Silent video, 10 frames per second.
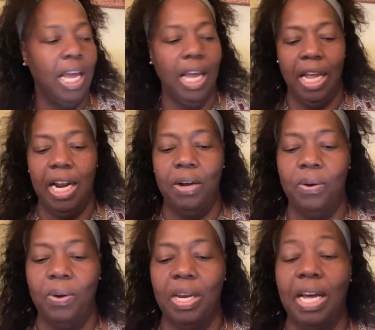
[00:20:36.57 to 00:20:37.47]
And I
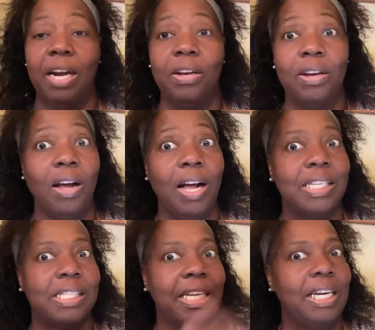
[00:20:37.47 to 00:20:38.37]
know a lot of y'all, I
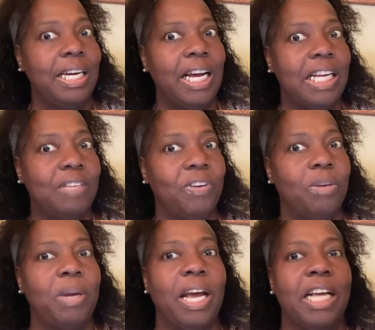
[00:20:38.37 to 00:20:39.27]
said it last
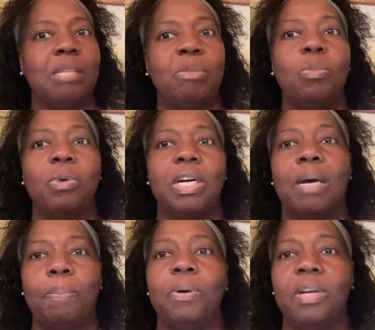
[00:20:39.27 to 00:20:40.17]
video, be asking me what
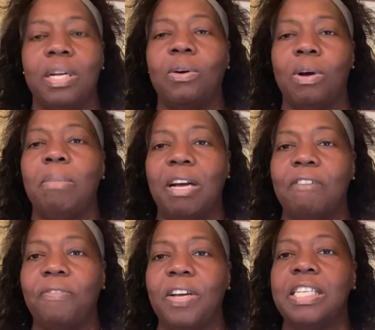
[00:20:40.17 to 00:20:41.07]
I put on my
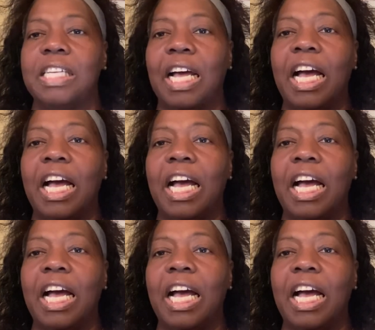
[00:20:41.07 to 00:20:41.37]
face.